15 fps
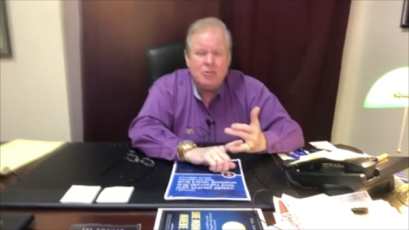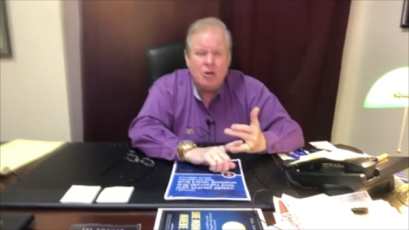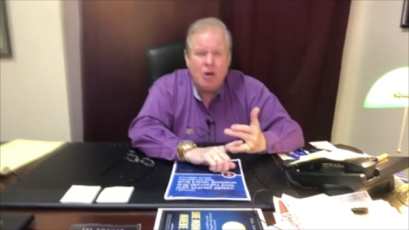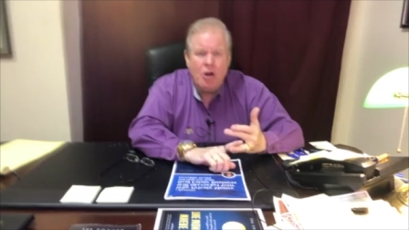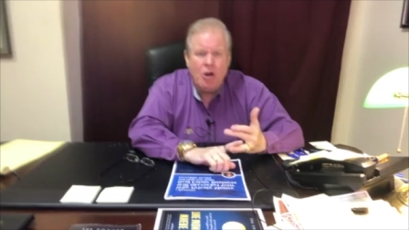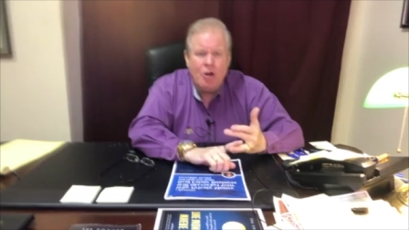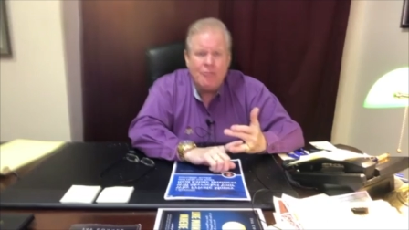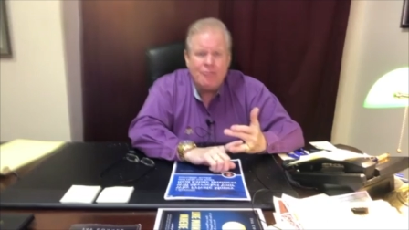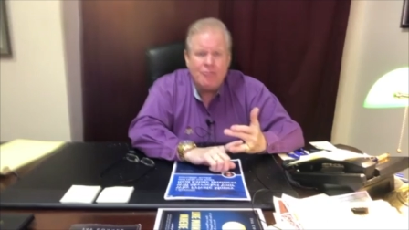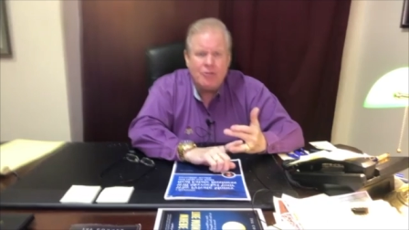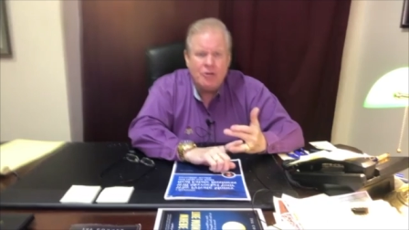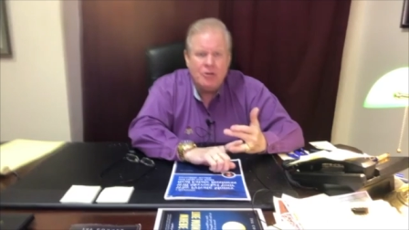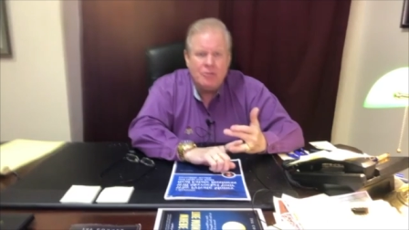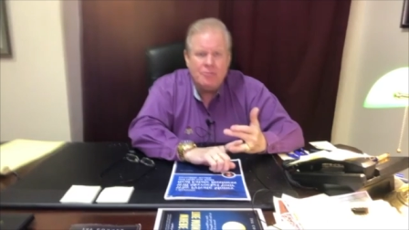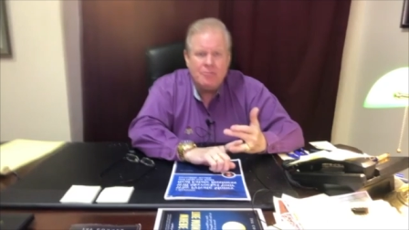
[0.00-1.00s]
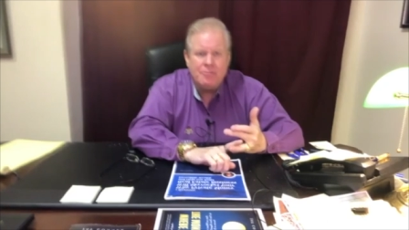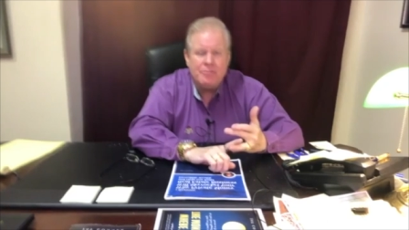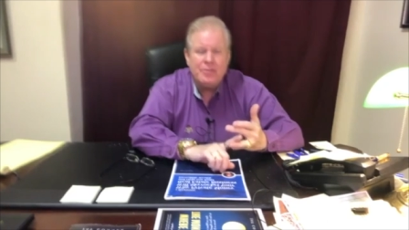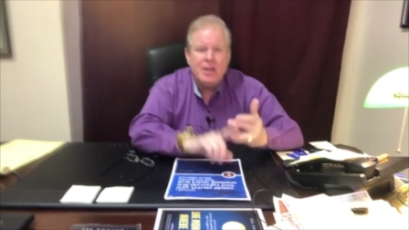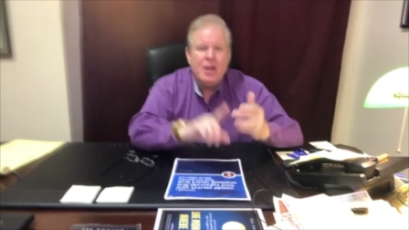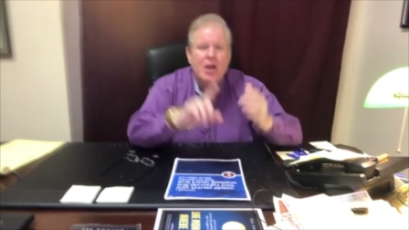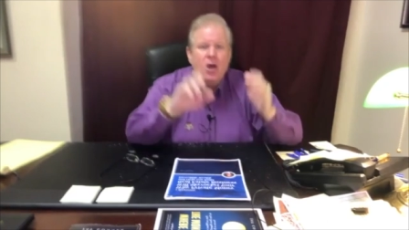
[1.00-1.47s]
your offer
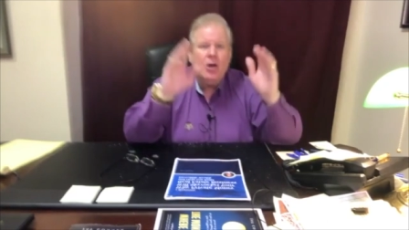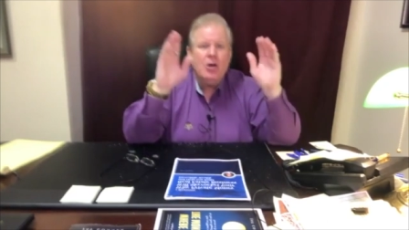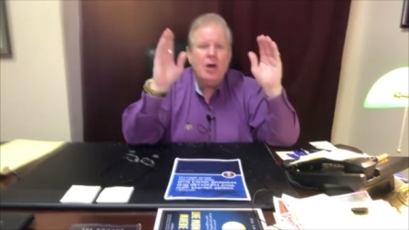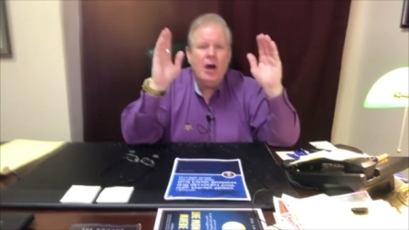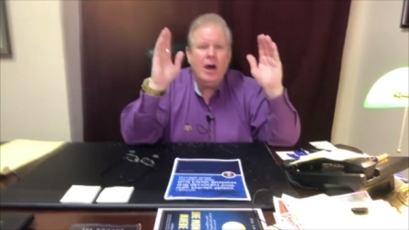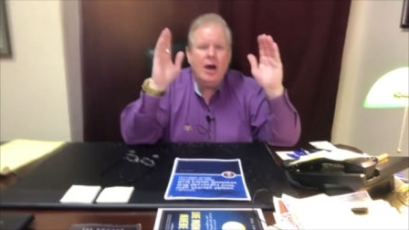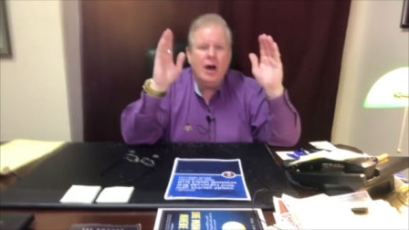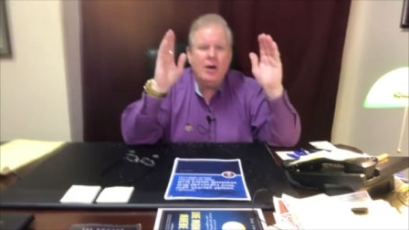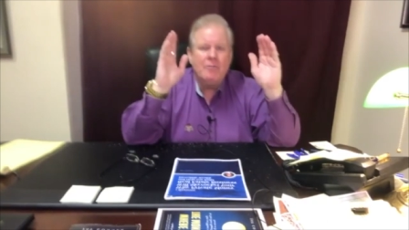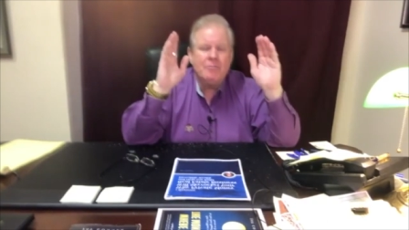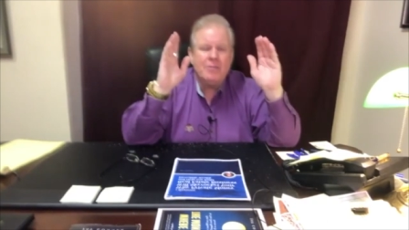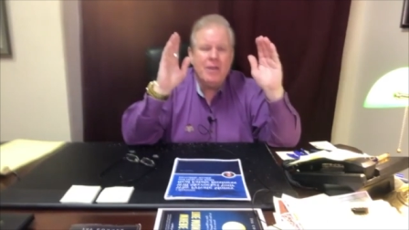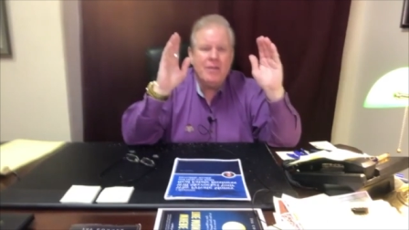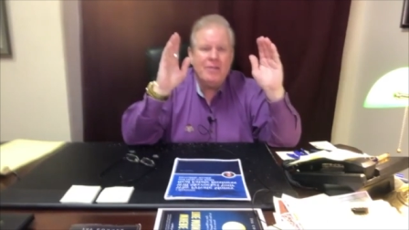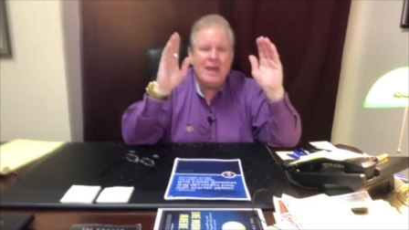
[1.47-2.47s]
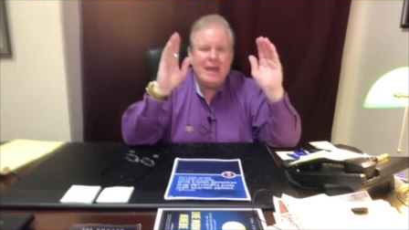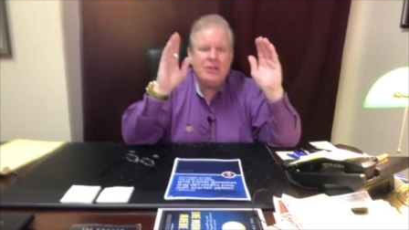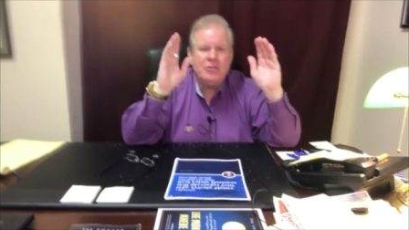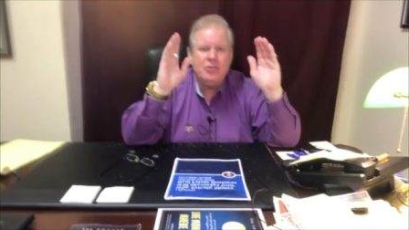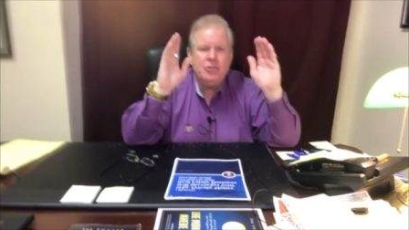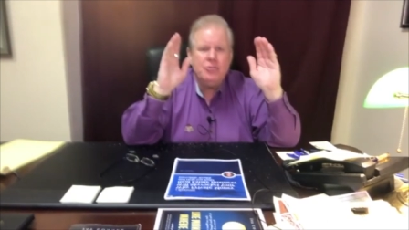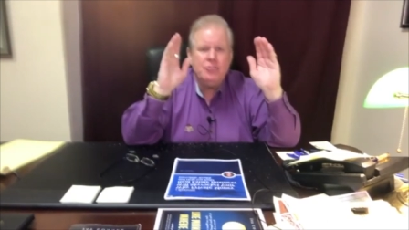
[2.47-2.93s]

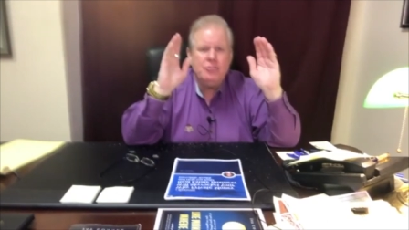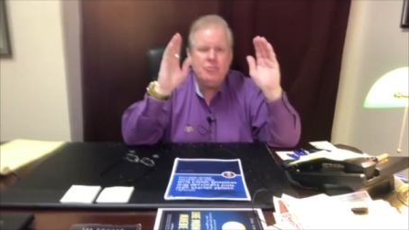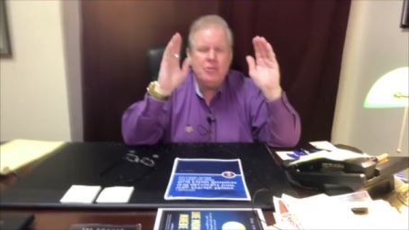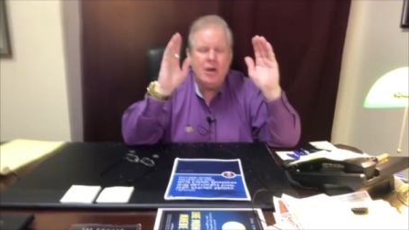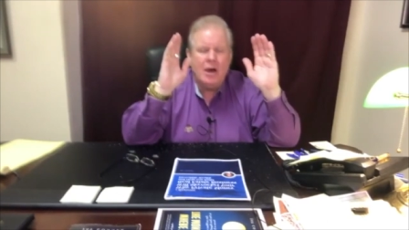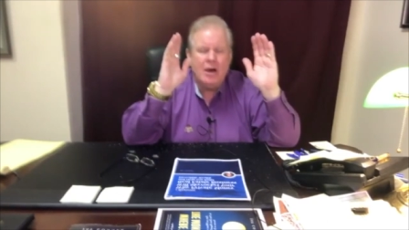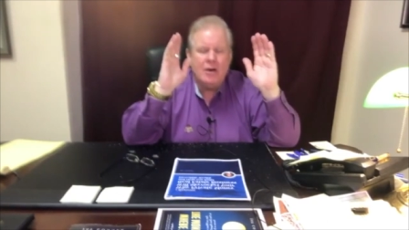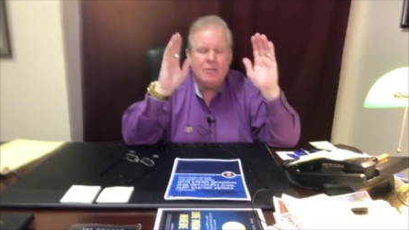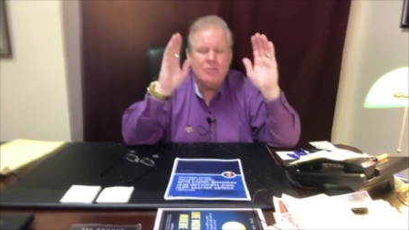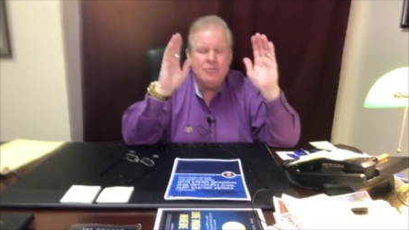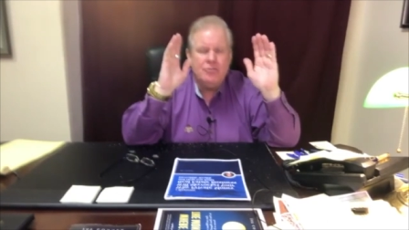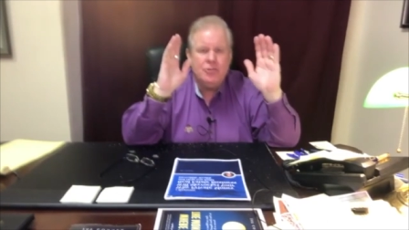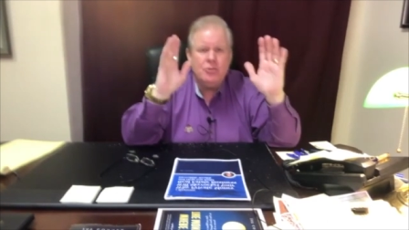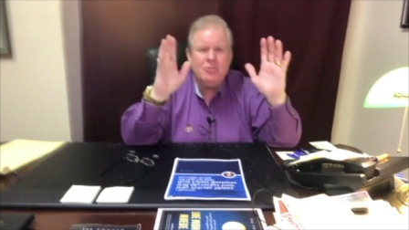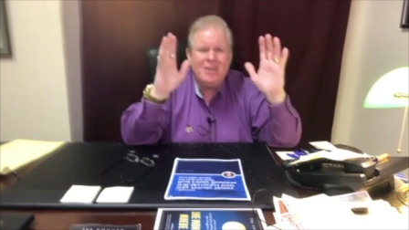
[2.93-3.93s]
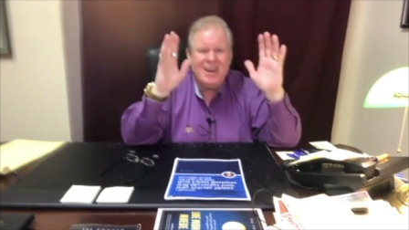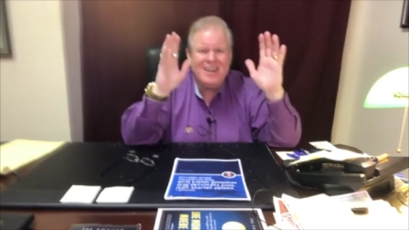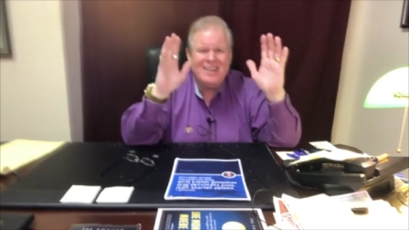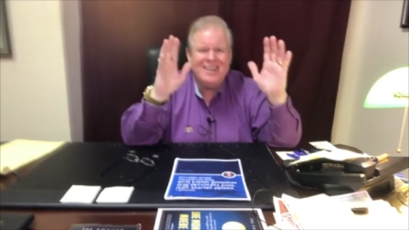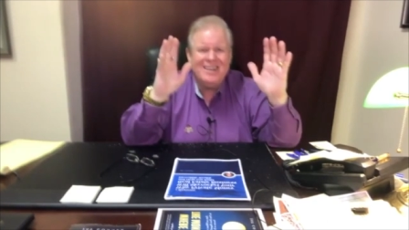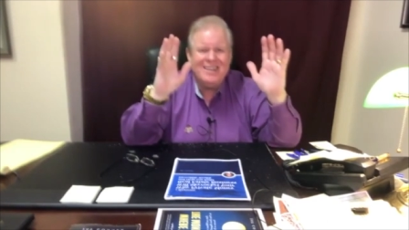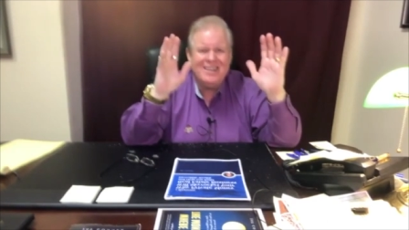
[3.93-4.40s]
that you do not
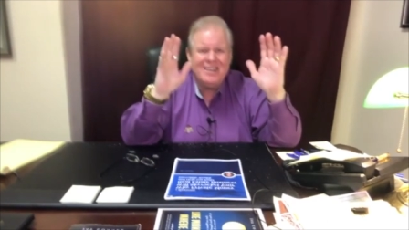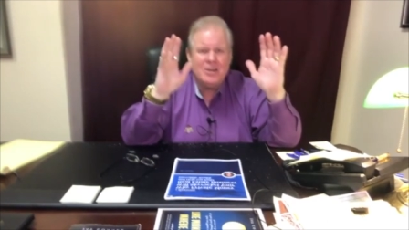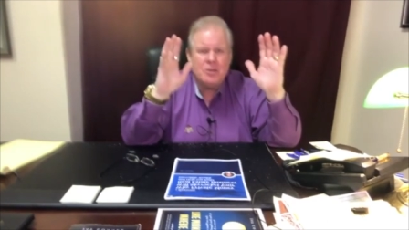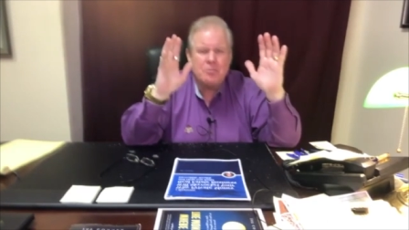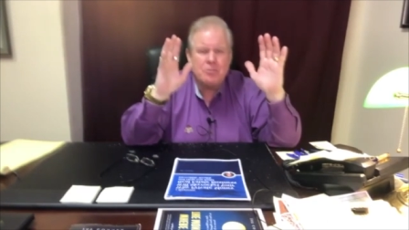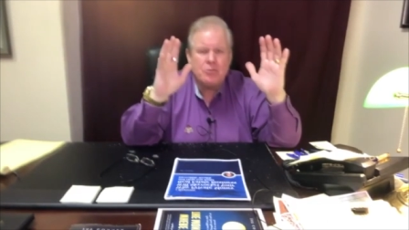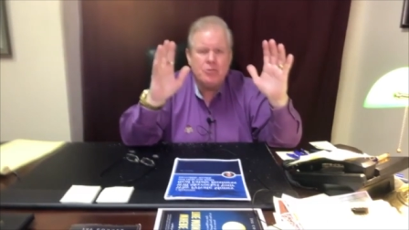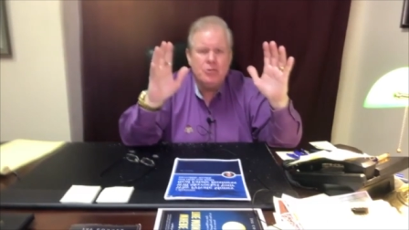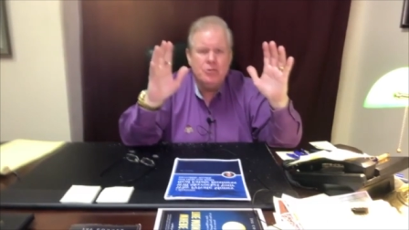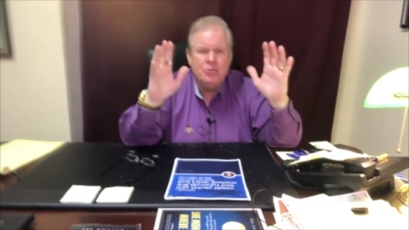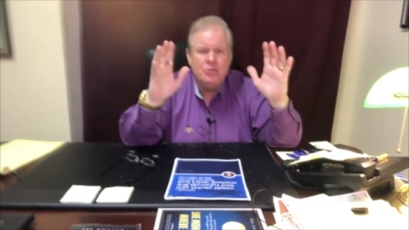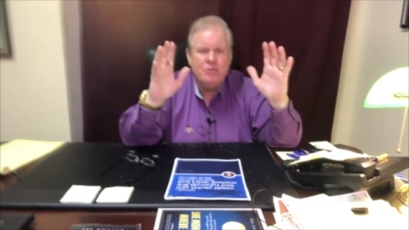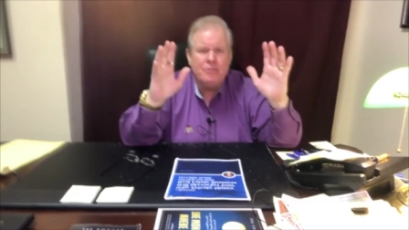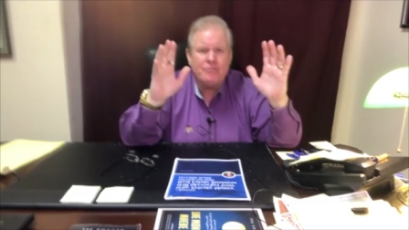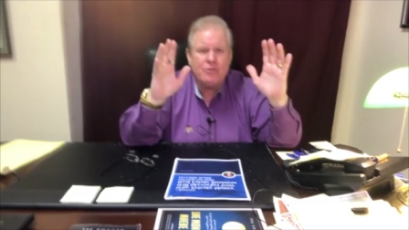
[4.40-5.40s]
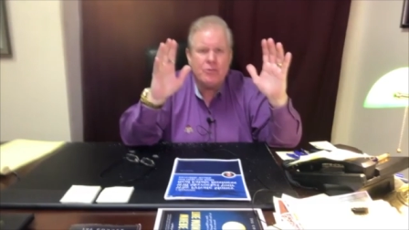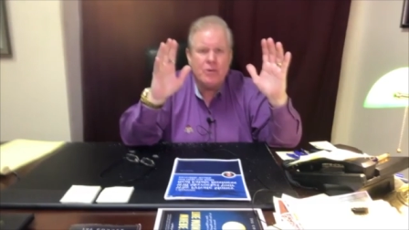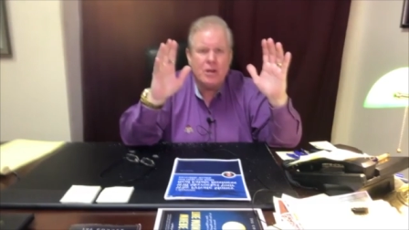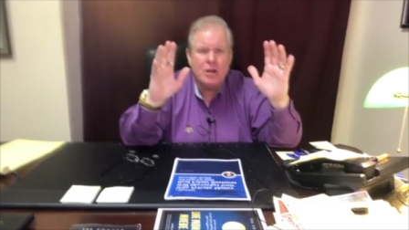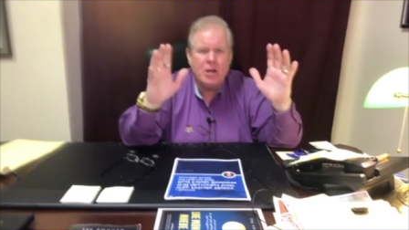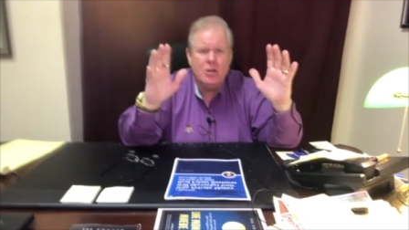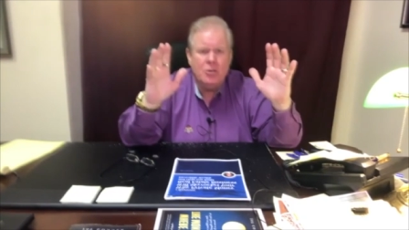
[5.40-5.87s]
need to get approved
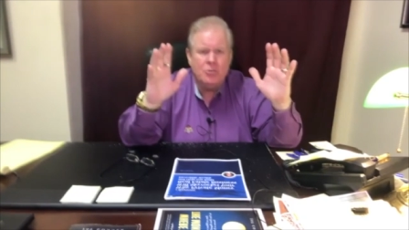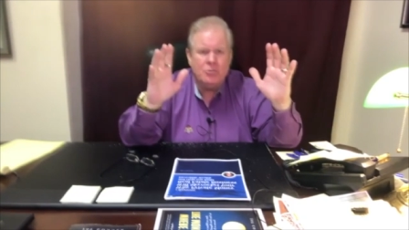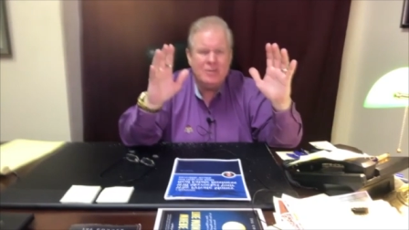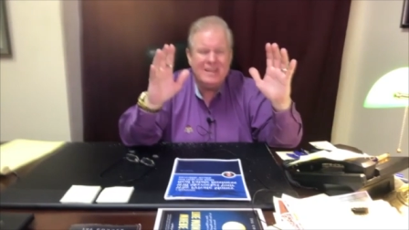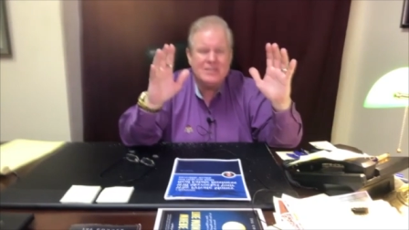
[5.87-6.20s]
for a loan.